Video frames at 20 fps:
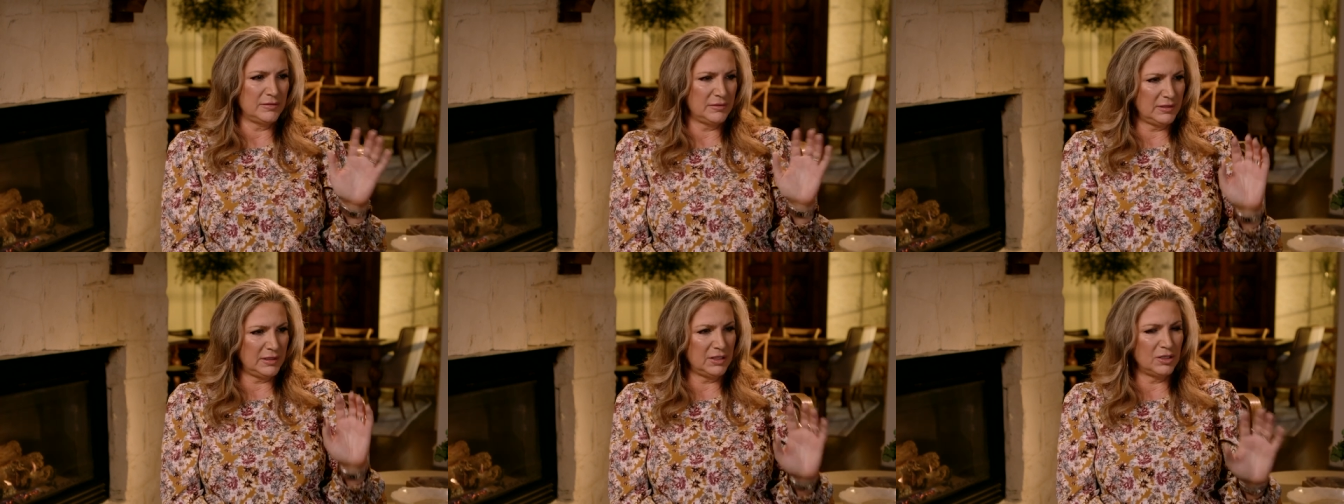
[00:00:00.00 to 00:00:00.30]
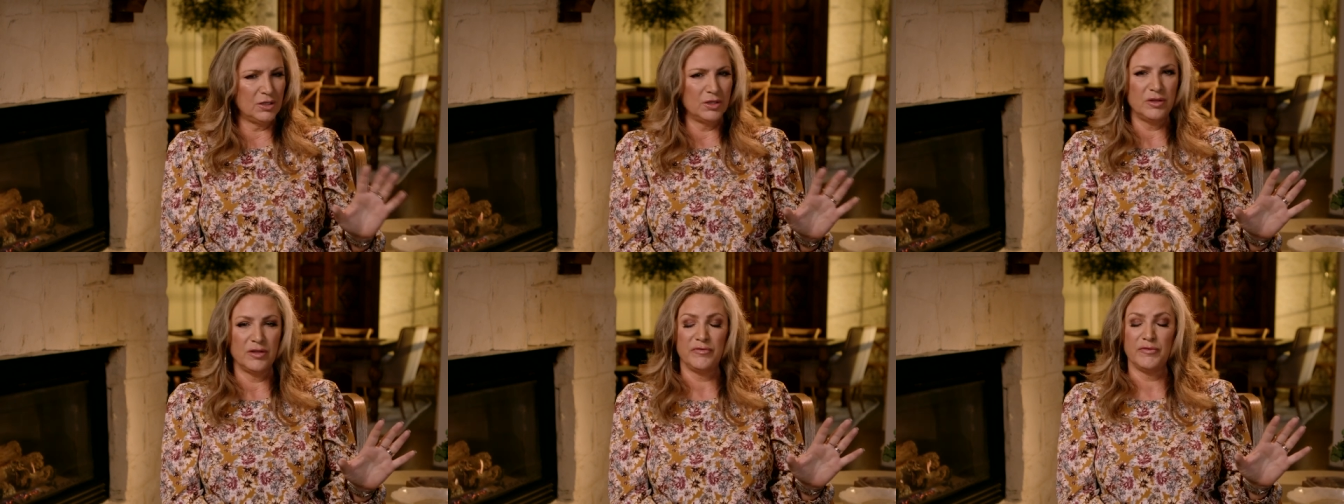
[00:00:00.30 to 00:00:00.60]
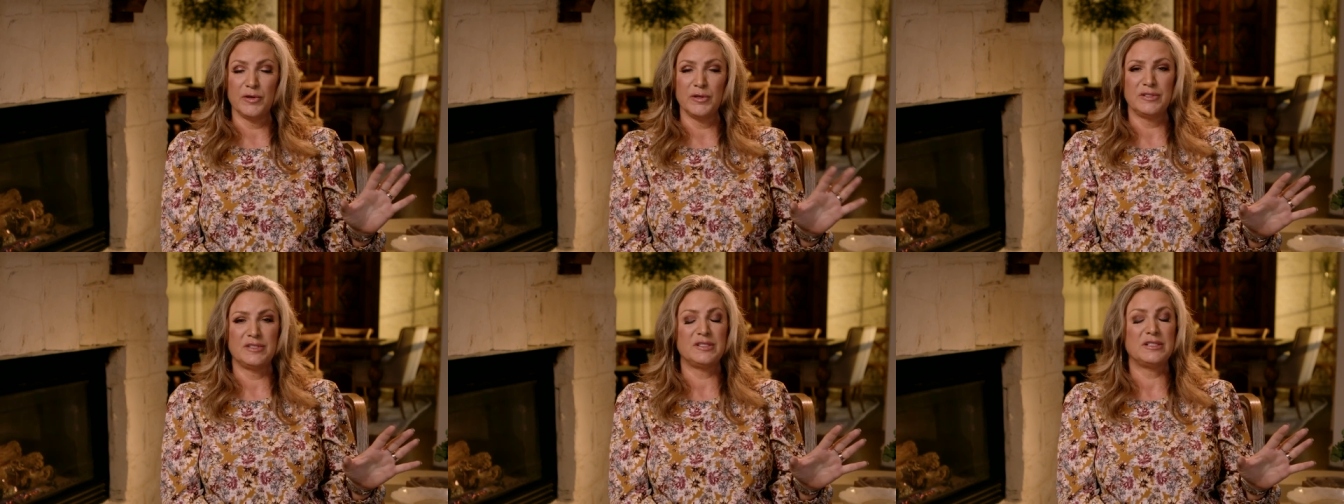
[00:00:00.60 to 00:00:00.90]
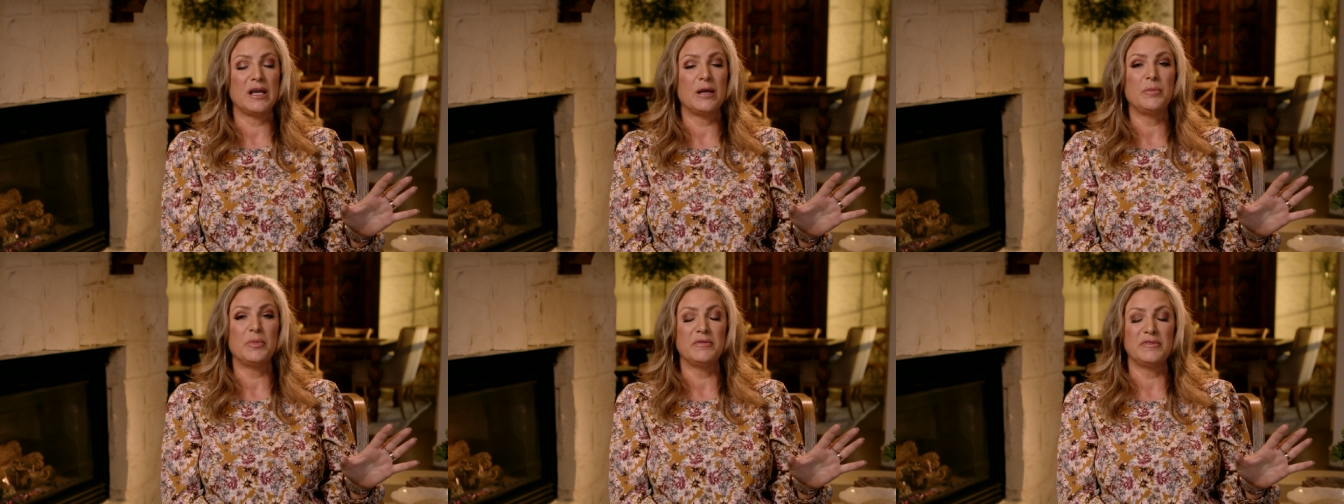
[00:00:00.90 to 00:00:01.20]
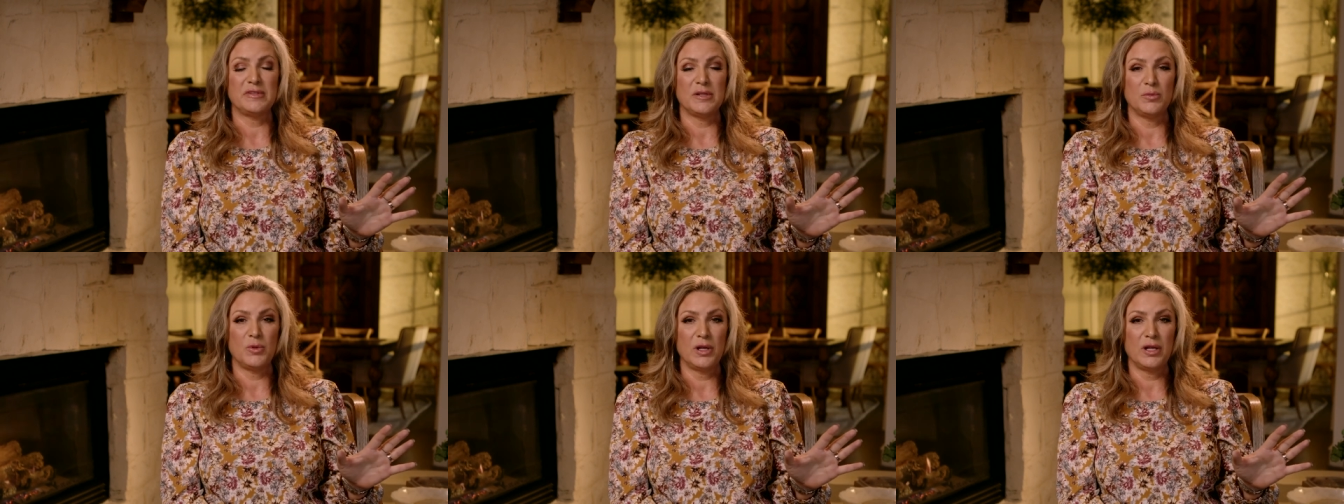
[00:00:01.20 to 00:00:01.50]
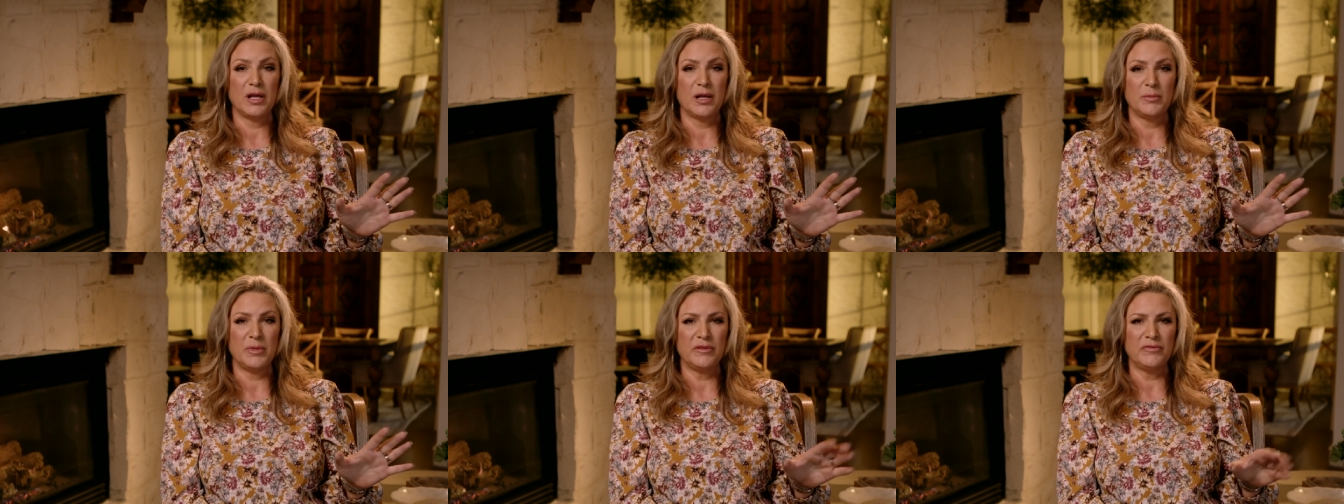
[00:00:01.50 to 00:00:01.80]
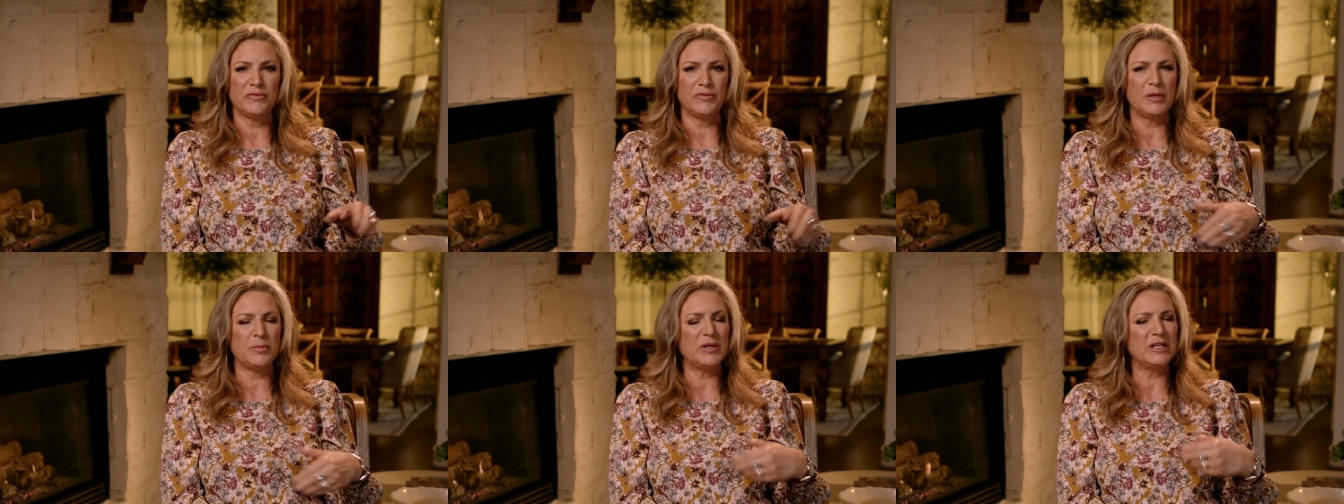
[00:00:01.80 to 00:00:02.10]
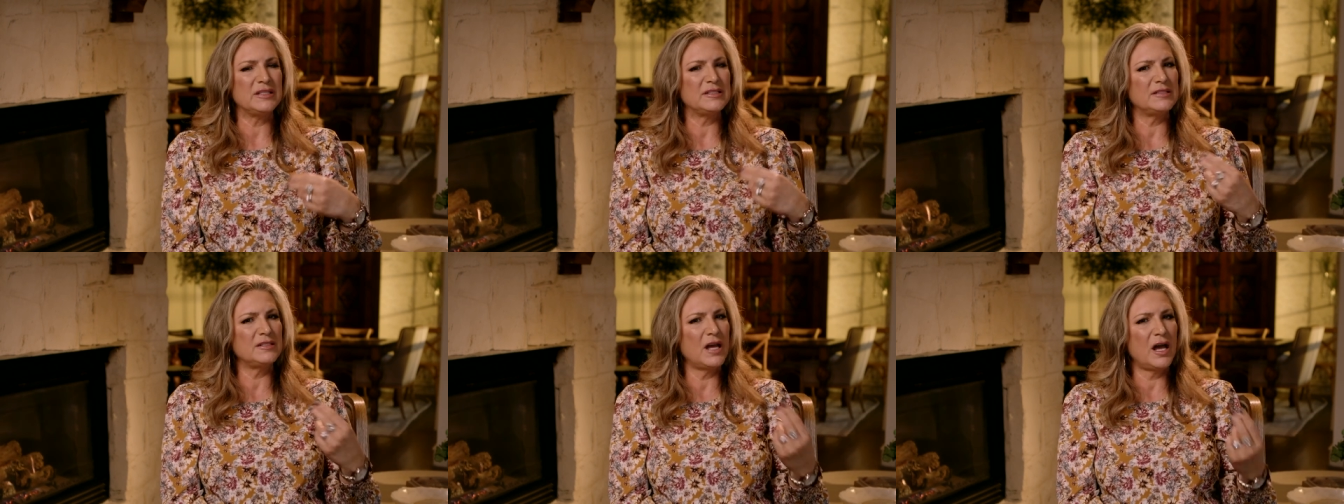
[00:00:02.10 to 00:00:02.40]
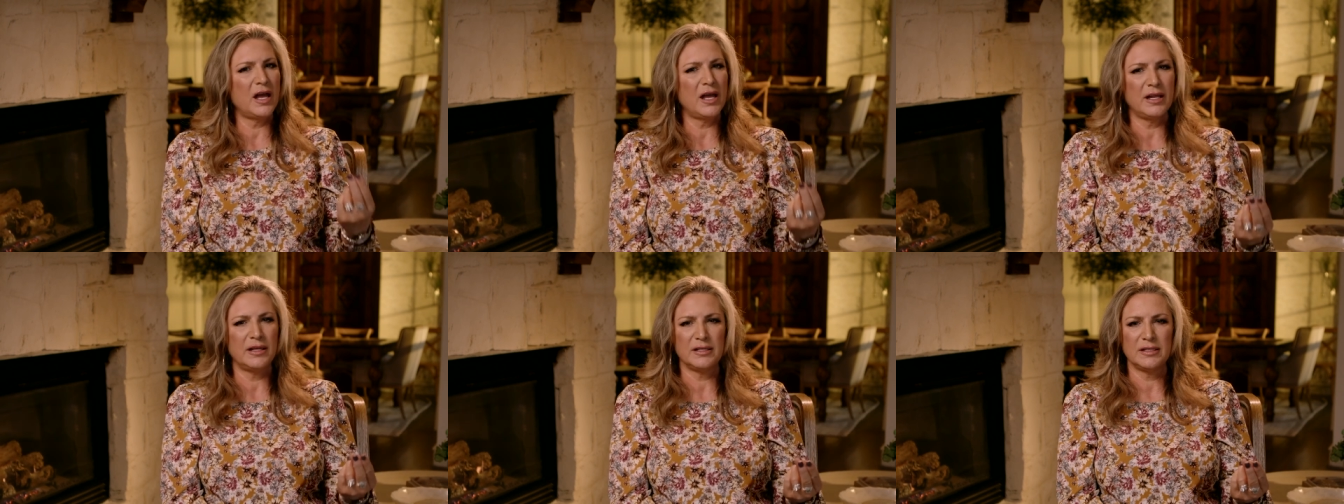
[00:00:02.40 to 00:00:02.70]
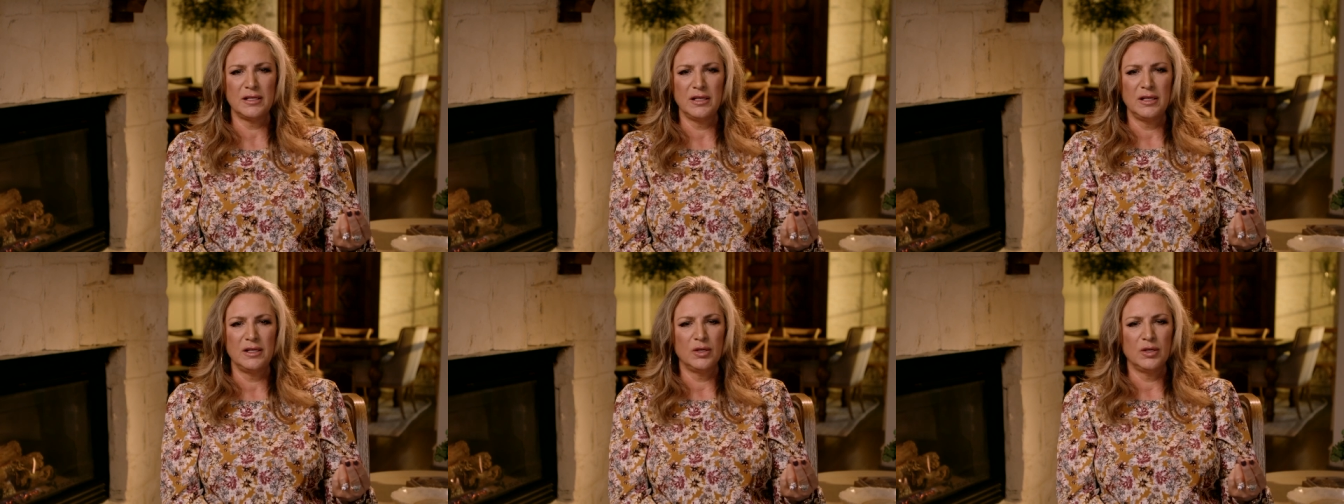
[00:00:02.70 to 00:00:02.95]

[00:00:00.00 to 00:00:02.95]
you know the first step of someone coming free, but it's not